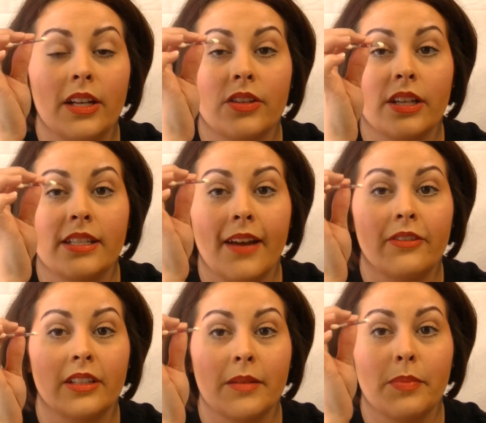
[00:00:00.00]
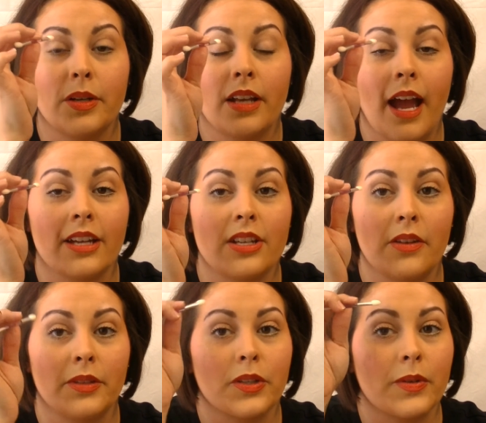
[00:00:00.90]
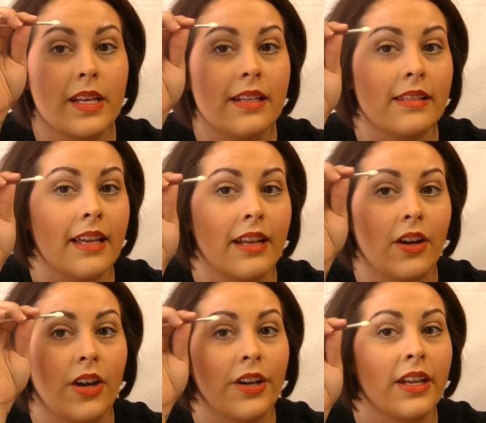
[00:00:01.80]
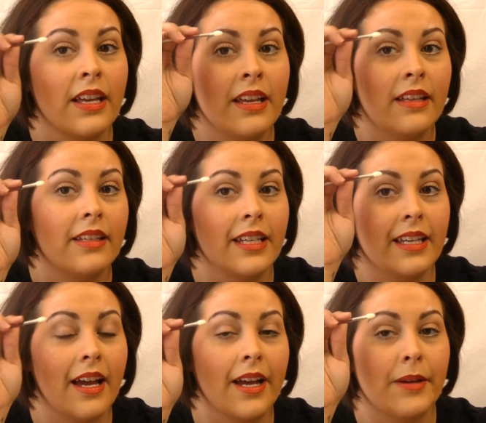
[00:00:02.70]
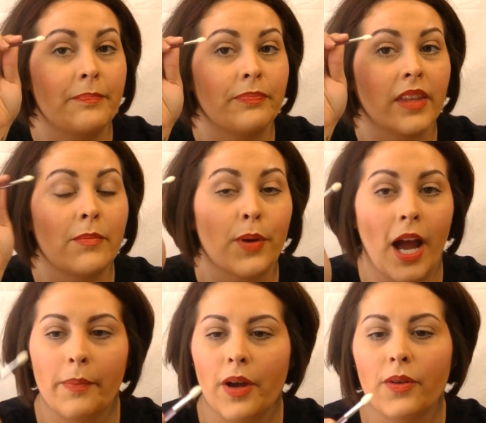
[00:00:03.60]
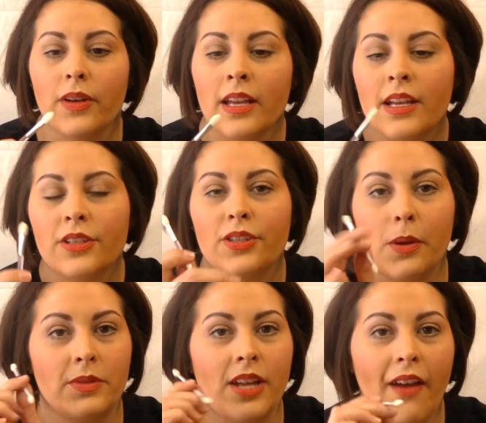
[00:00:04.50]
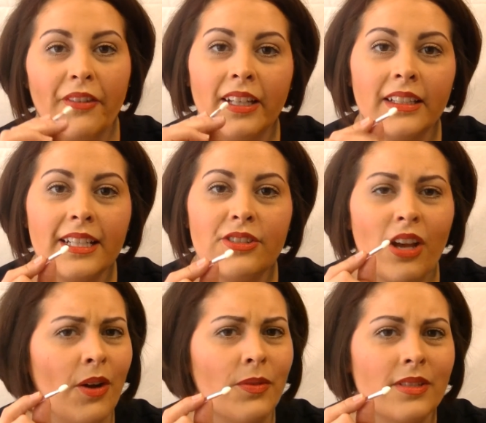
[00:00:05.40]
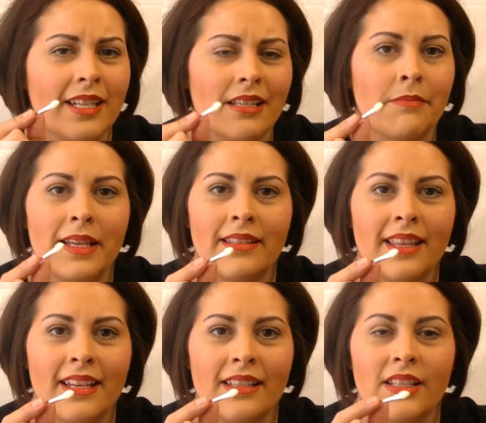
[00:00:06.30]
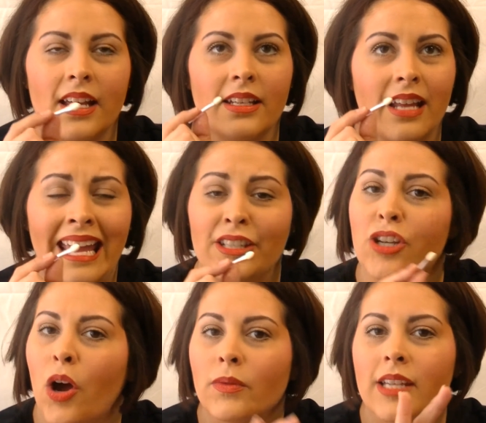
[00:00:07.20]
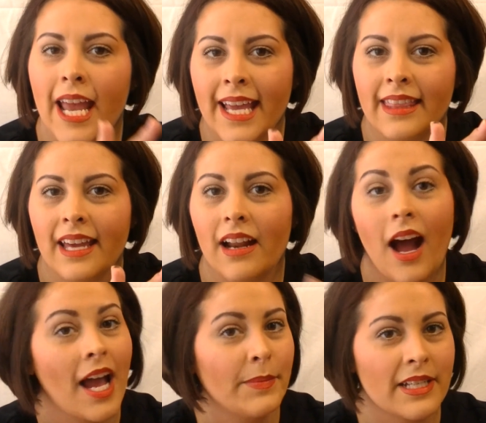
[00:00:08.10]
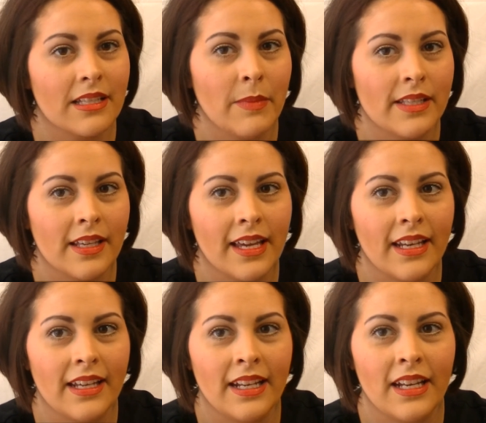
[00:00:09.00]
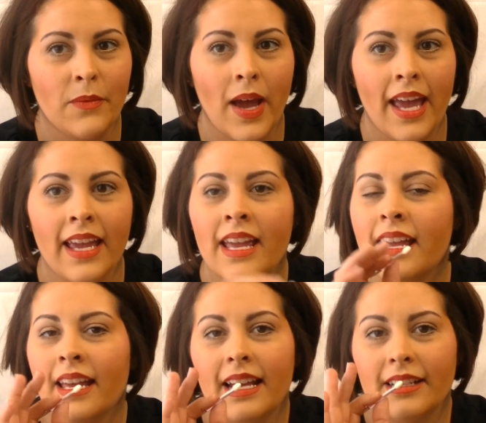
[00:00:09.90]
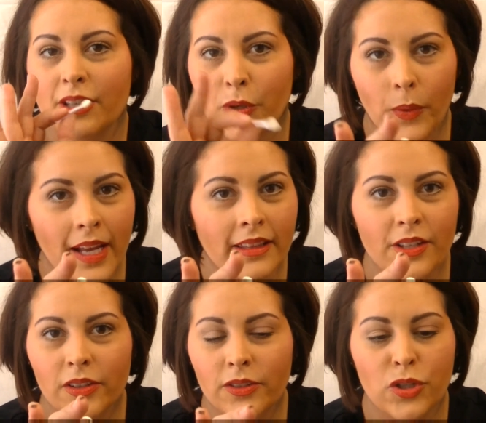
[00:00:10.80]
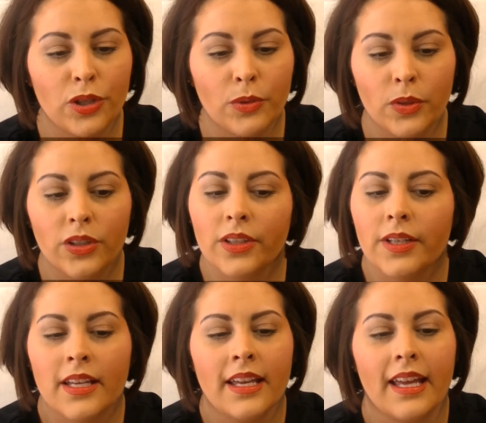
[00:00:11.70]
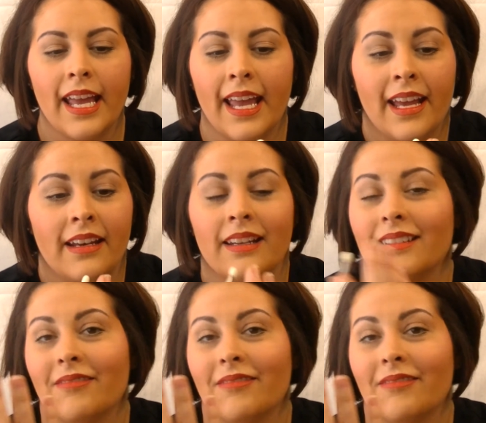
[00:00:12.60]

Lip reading: and you could definitely put eyeshadow in the crease and on the brow bone. So definitely don't dismiss this, and don't take that I'm dismissing it in any way. It's a great little tool, and